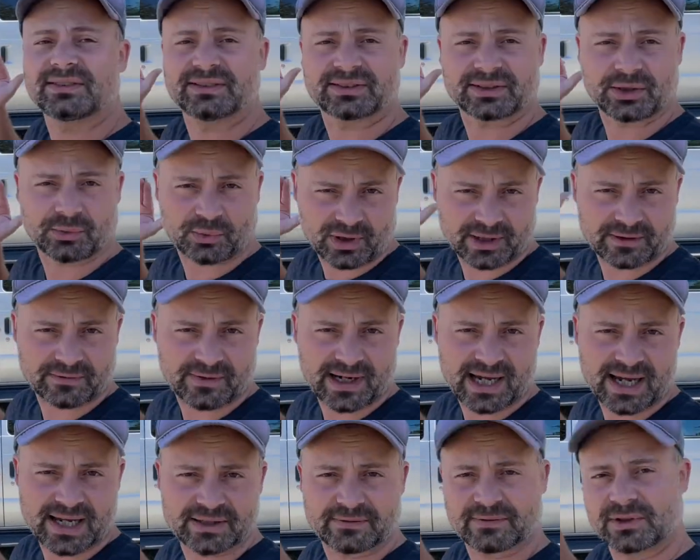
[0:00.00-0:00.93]
is a work
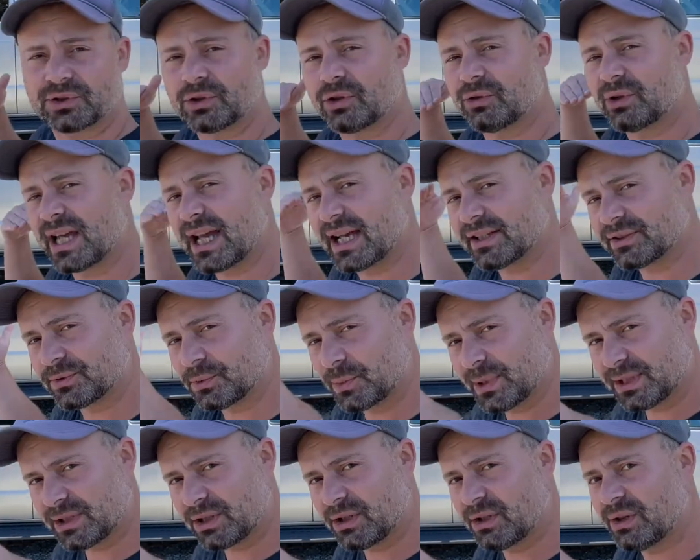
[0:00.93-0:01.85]
van even though it has
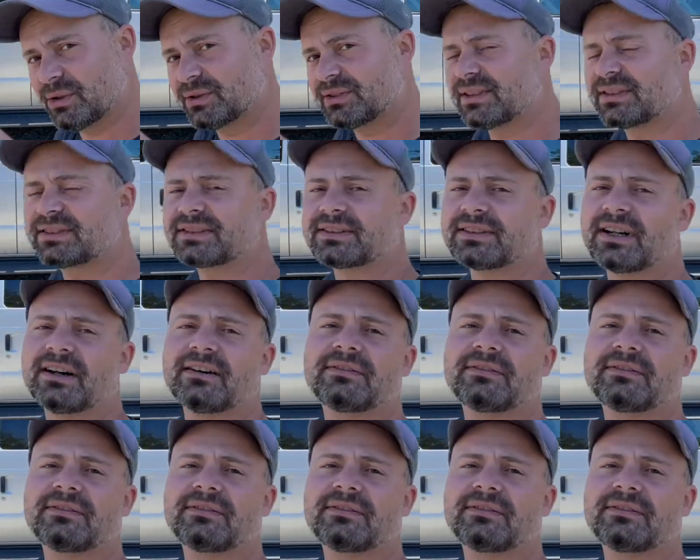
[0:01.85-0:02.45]
windows and stuff,